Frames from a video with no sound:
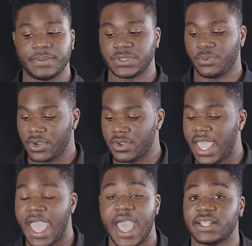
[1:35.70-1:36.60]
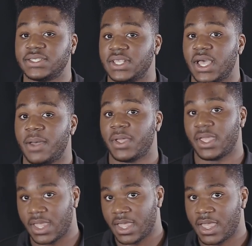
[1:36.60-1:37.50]
We're going to add some
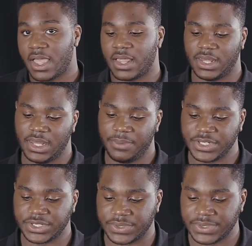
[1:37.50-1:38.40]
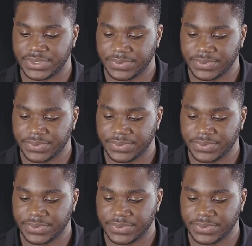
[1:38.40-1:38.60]
lemon juice.